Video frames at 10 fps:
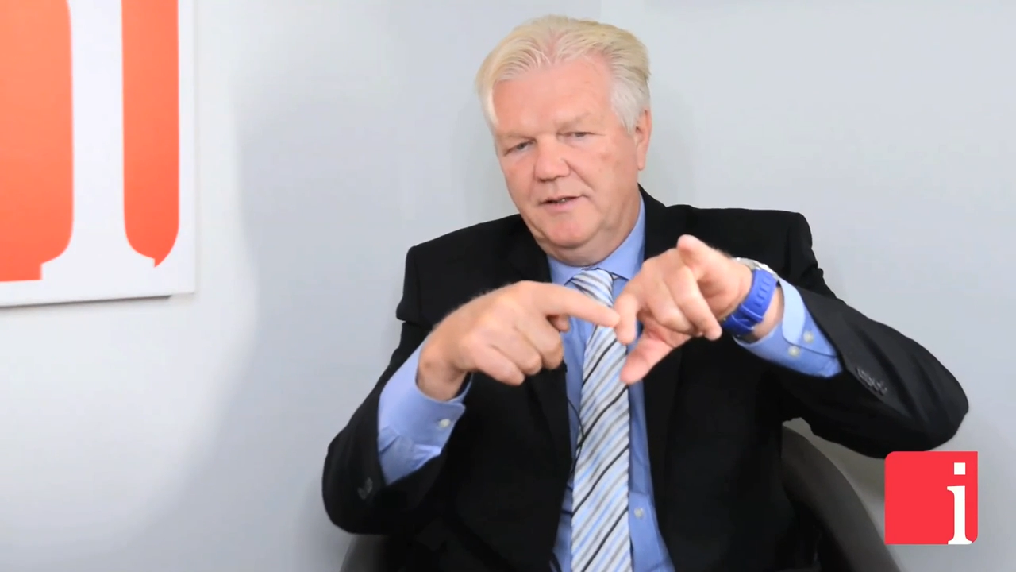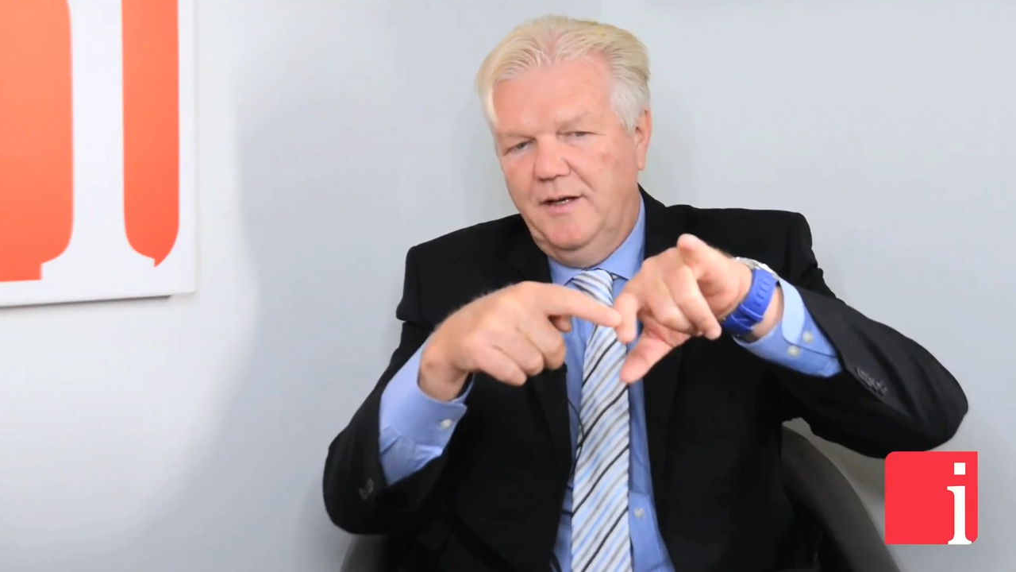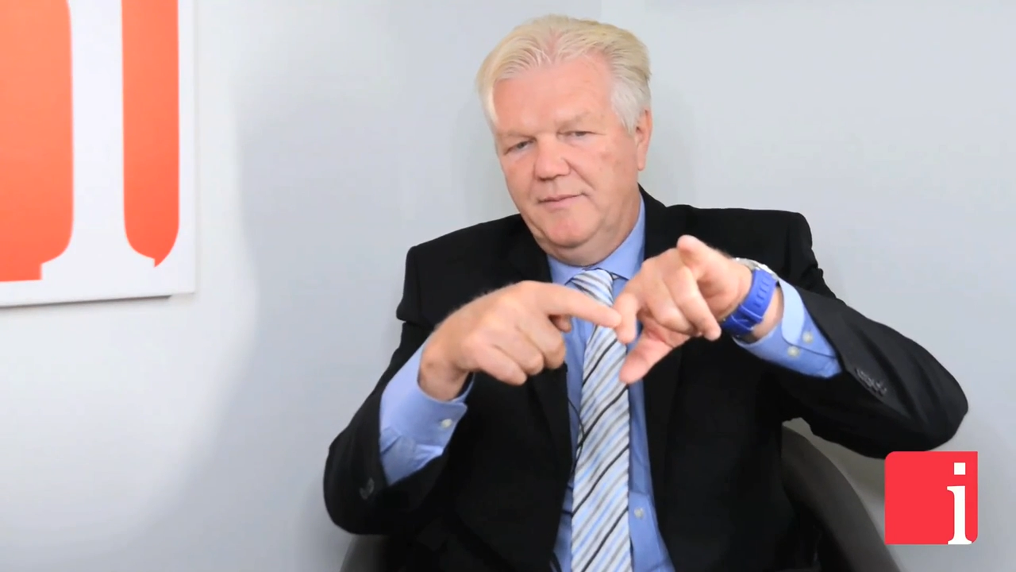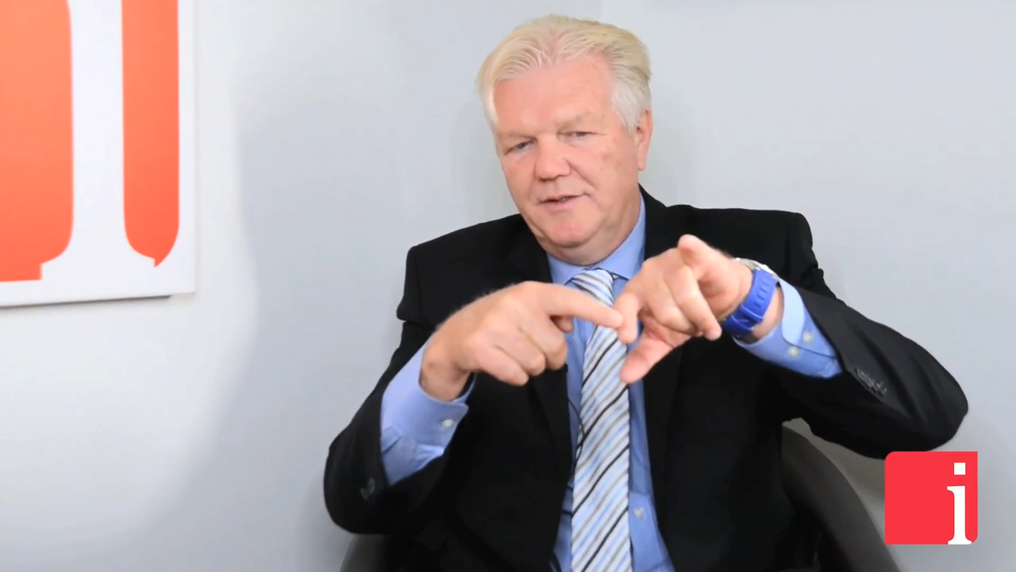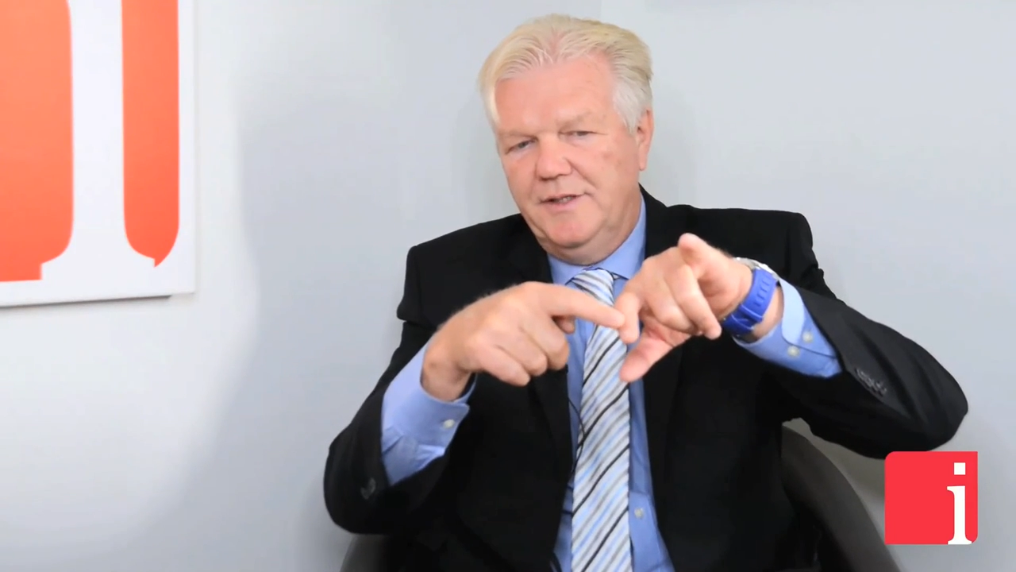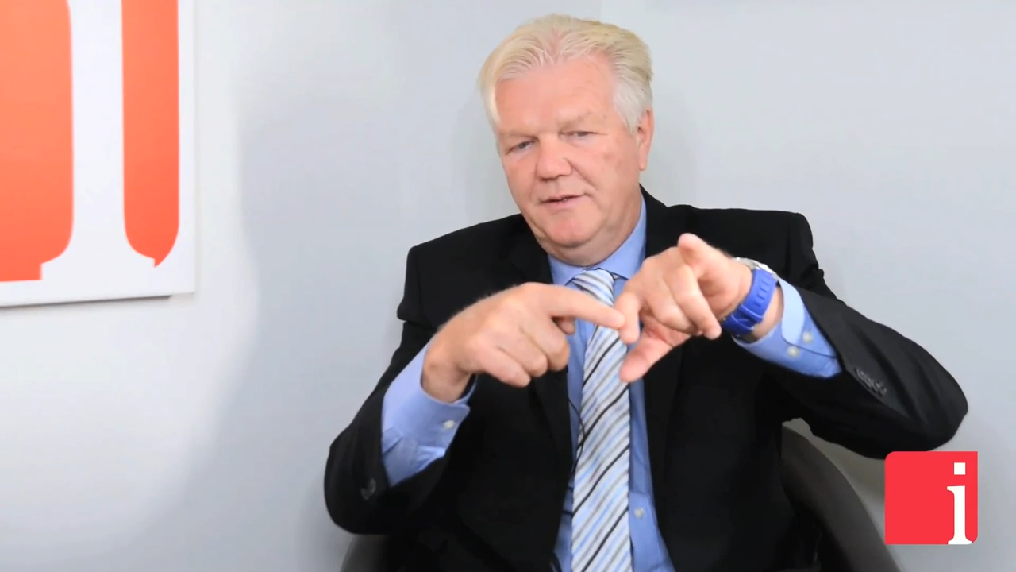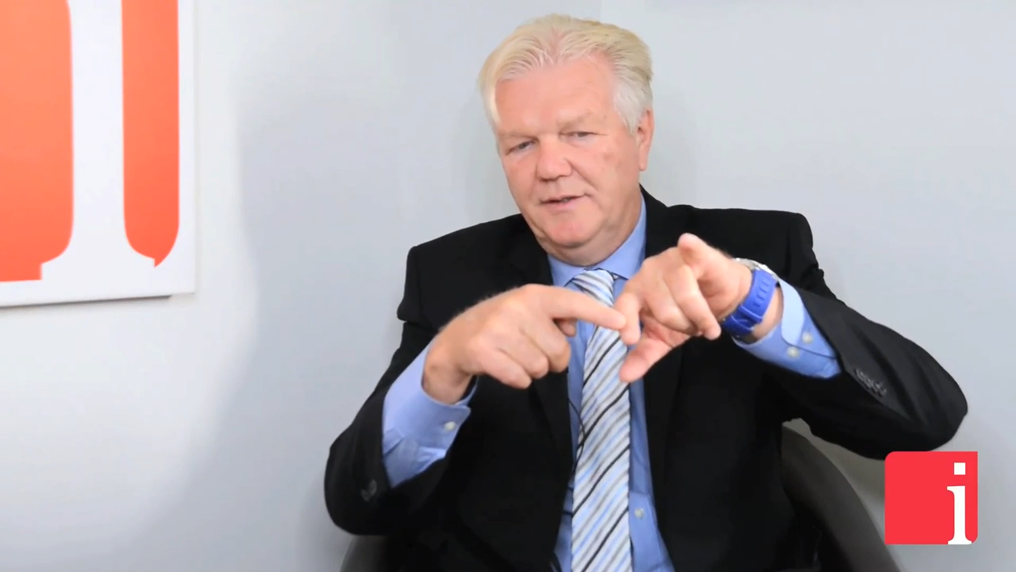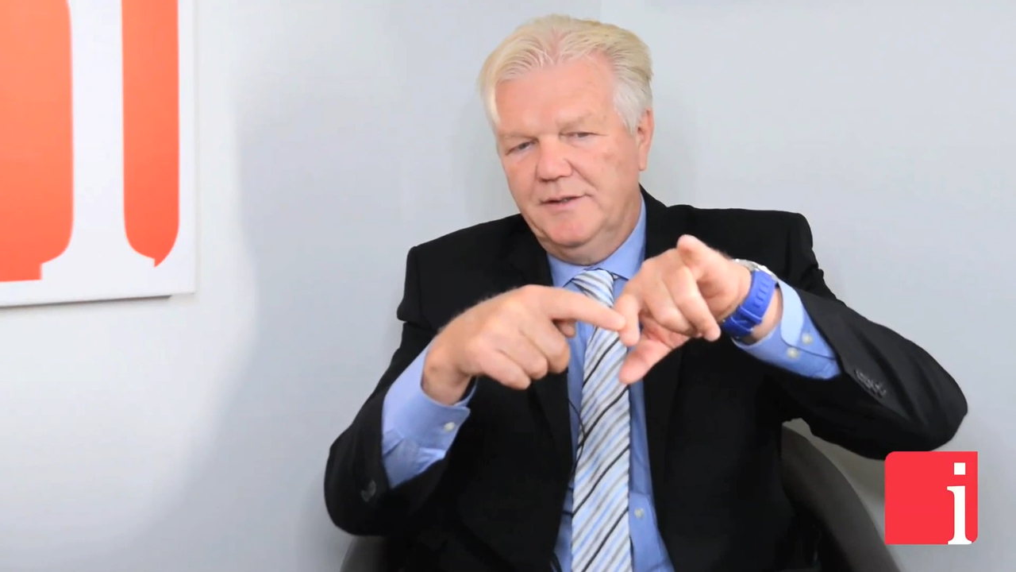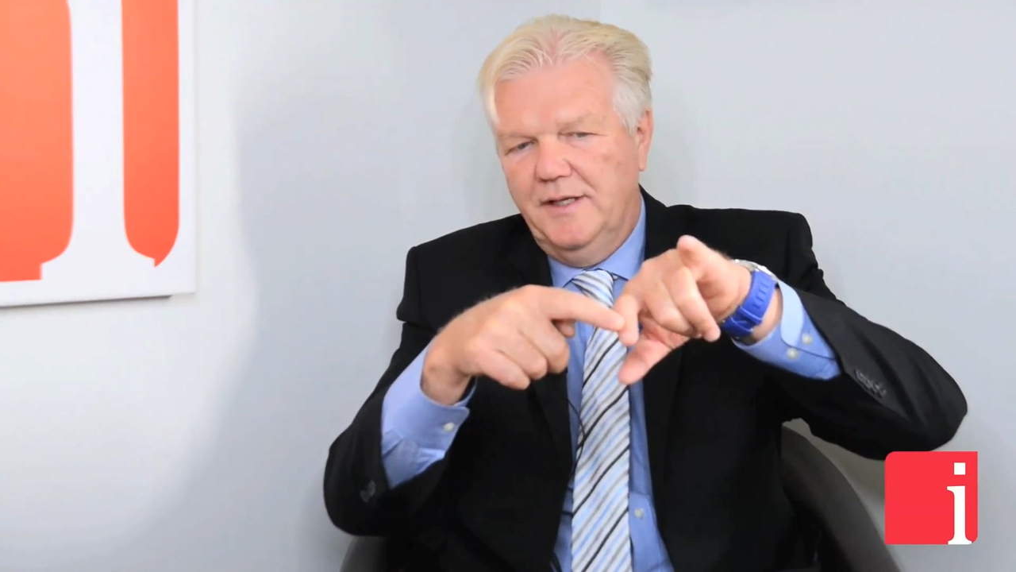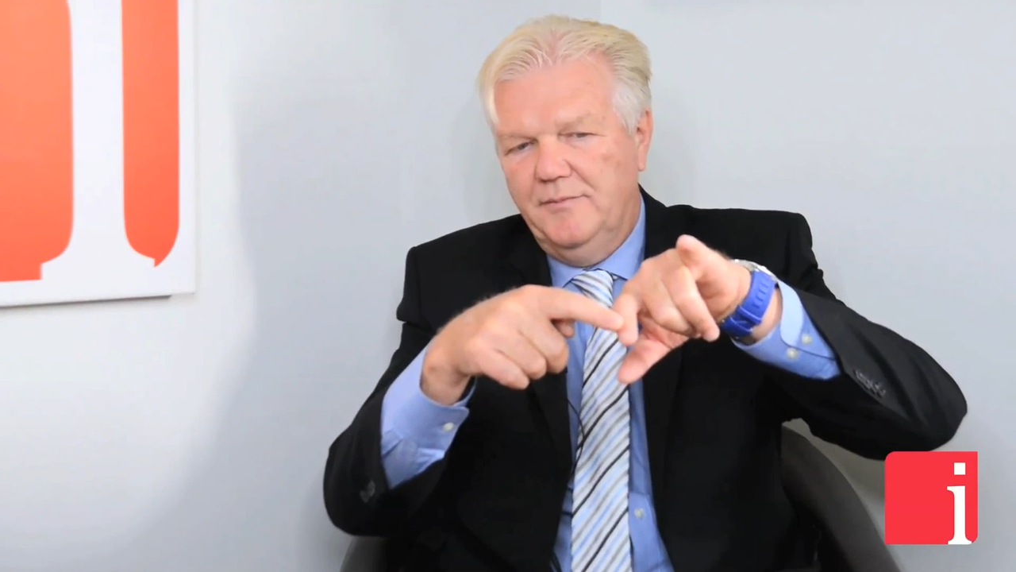kilometers down
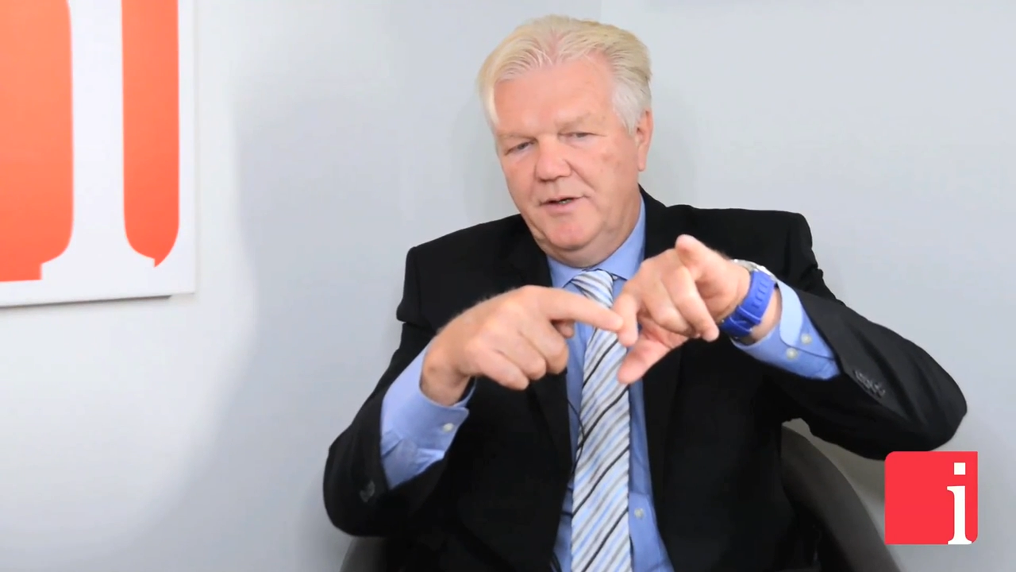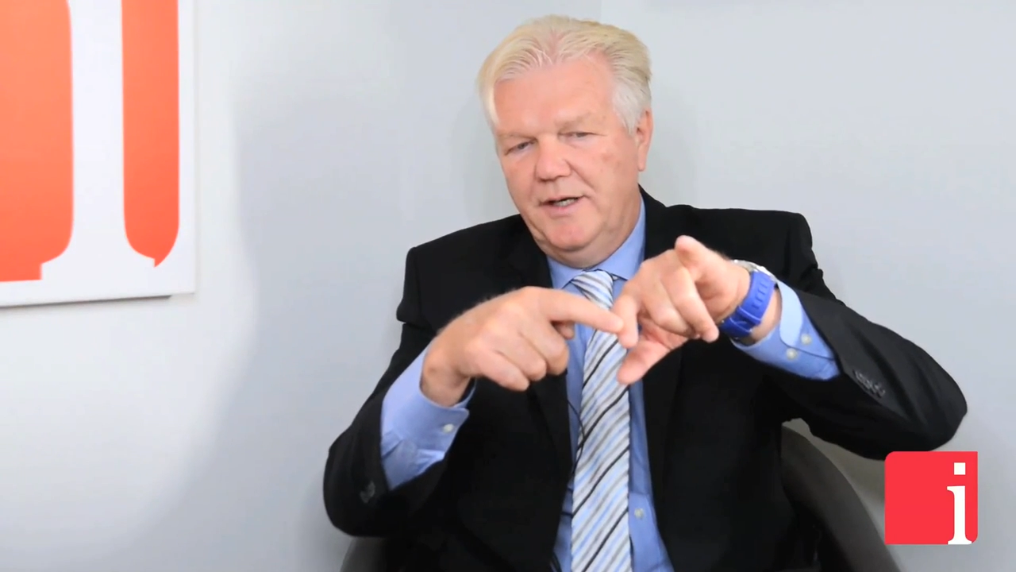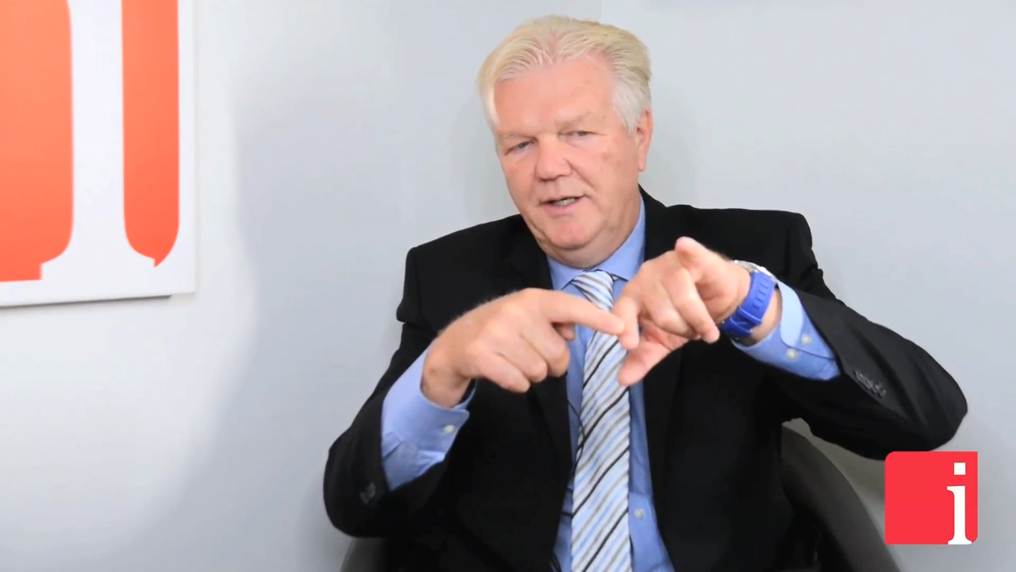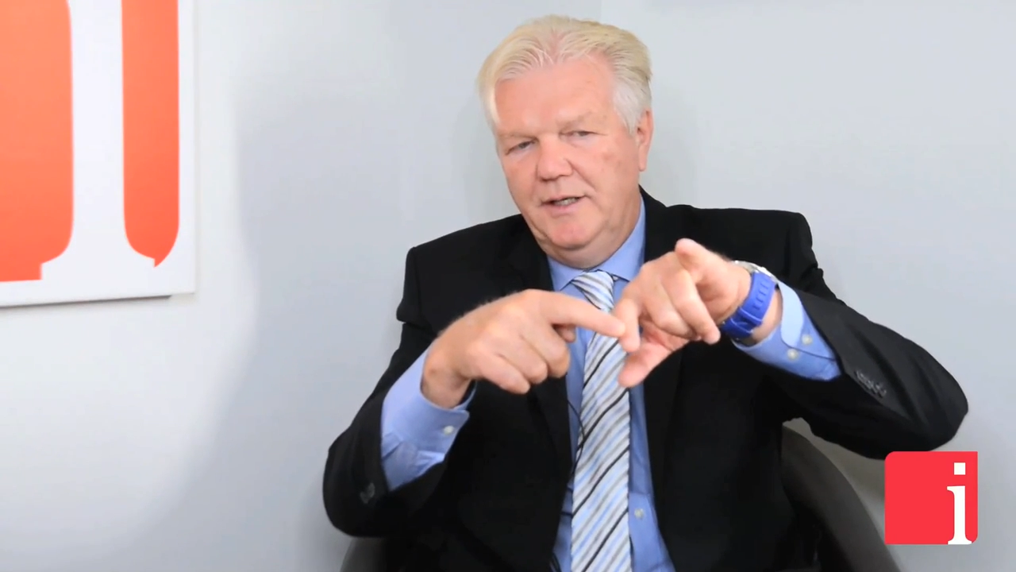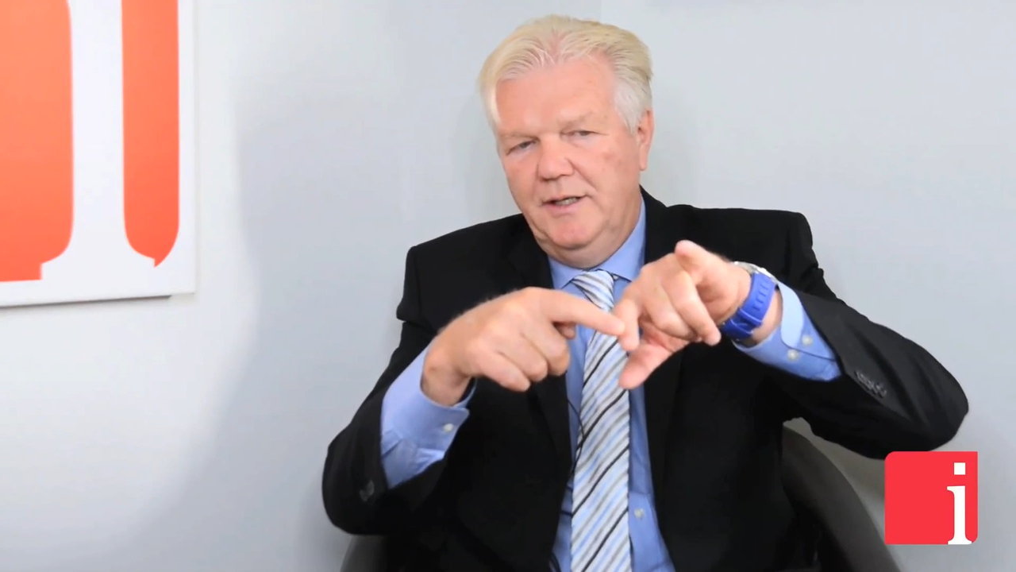to Sudbury.